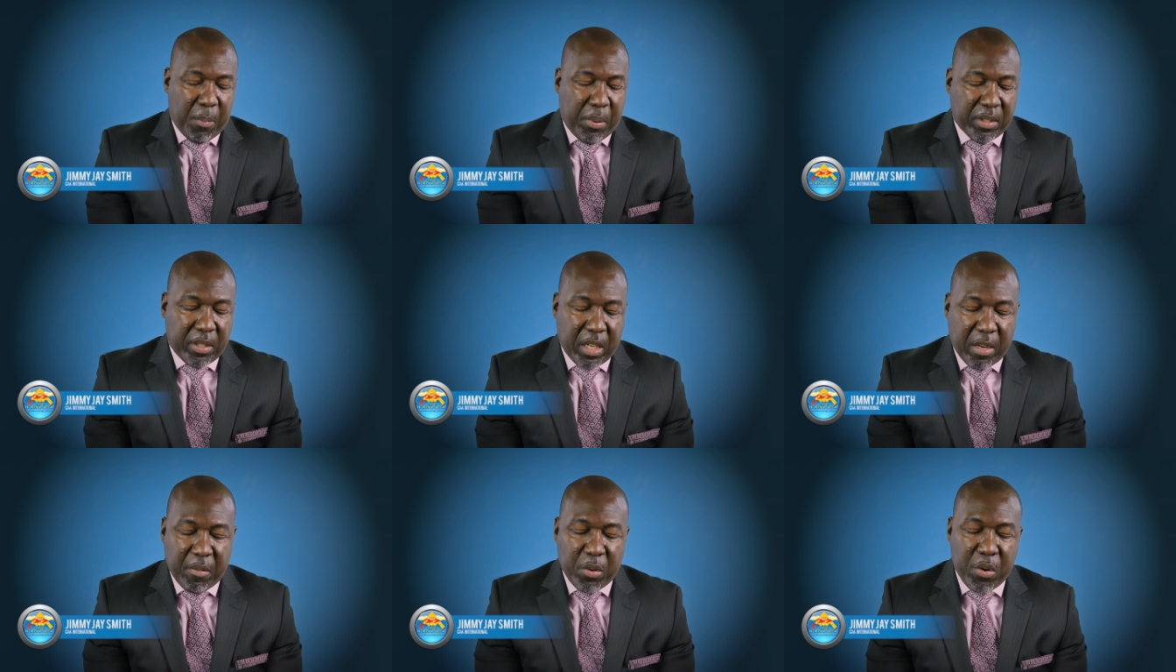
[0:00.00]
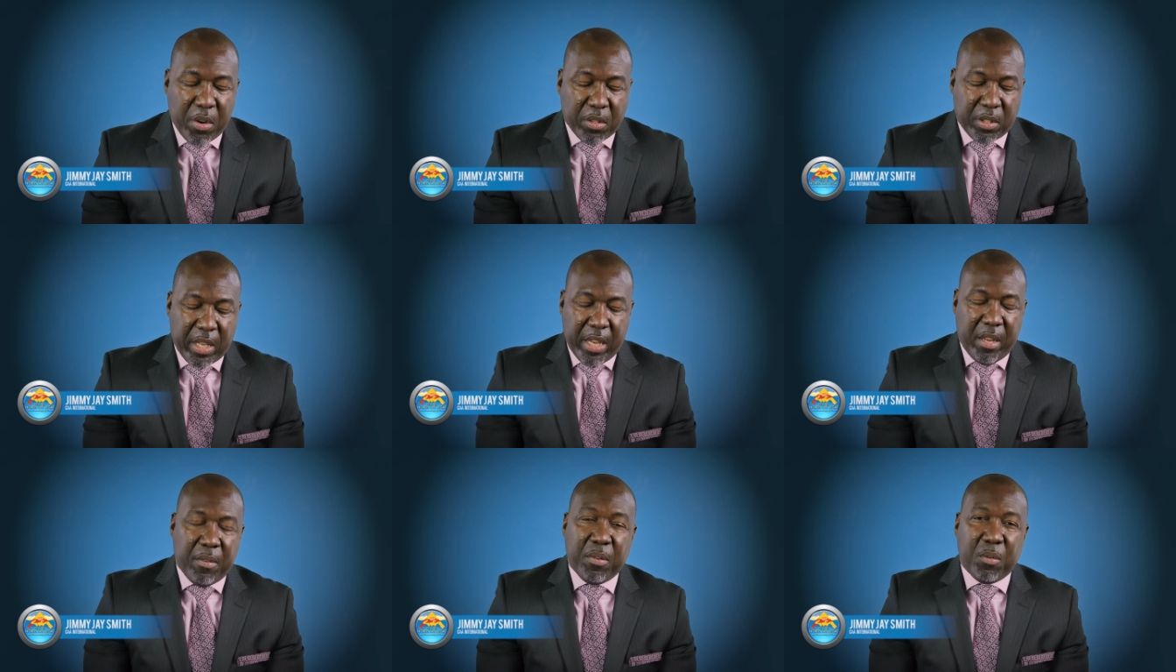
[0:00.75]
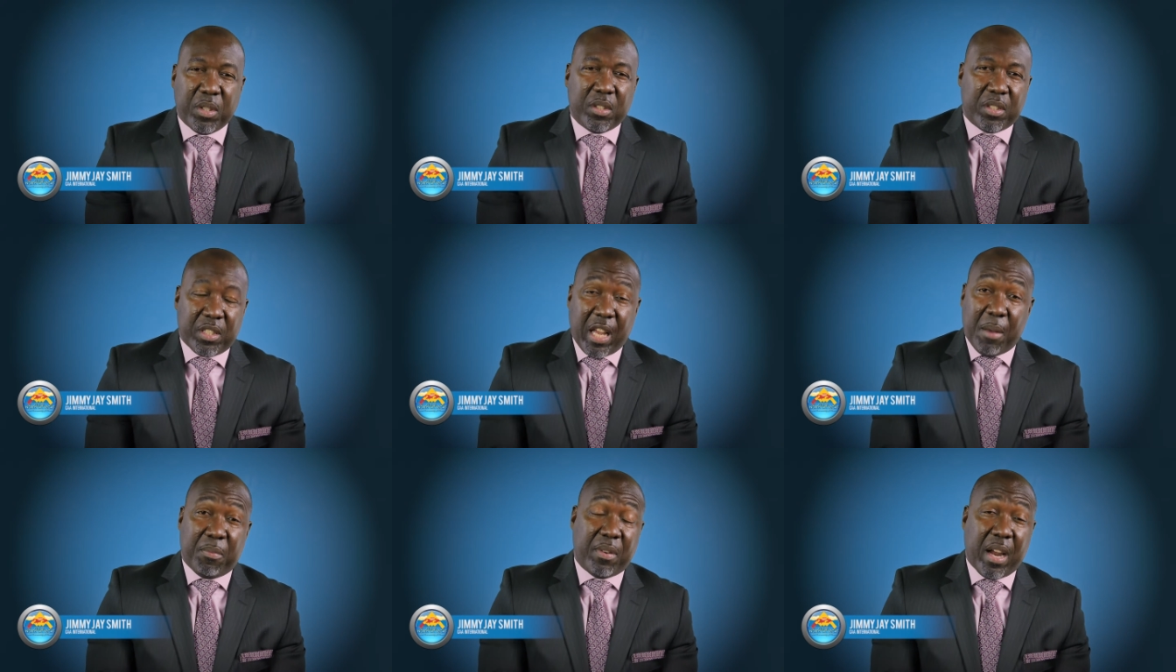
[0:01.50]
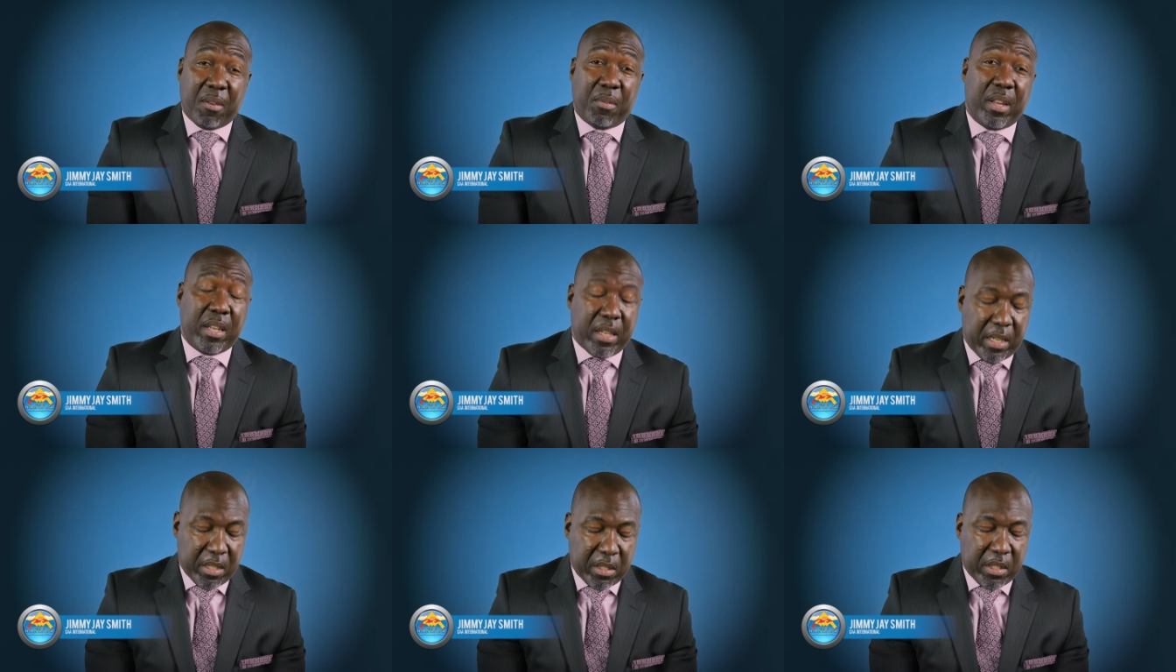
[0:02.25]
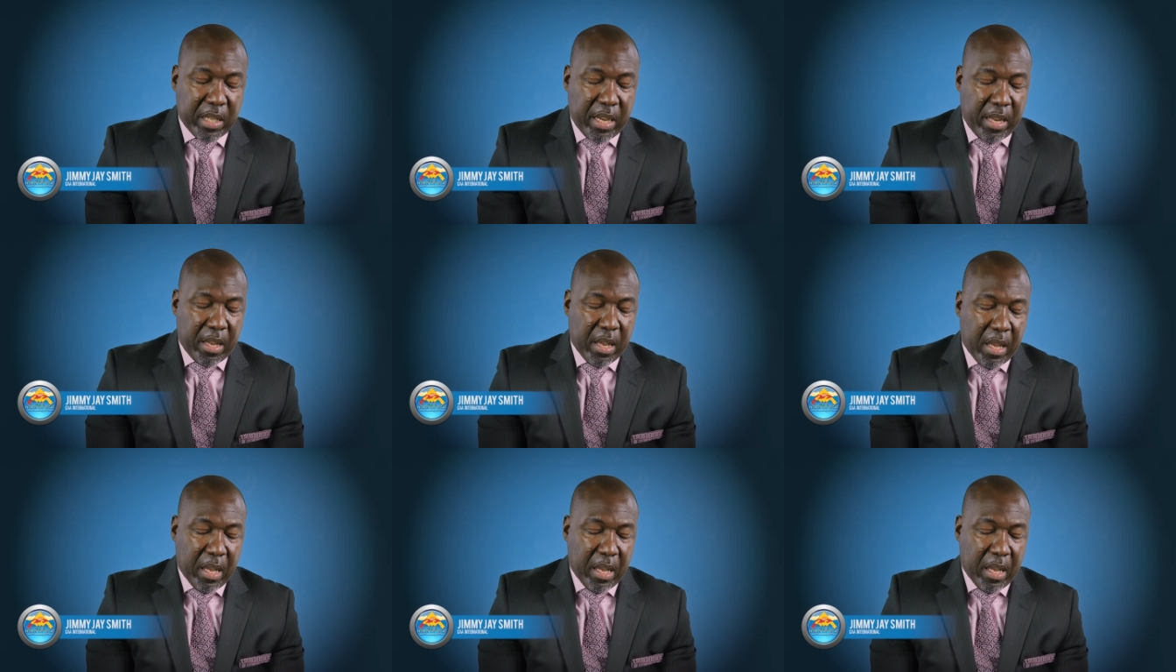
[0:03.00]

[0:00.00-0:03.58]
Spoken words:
president of New Year's Eve, which is top 5 rated in the city.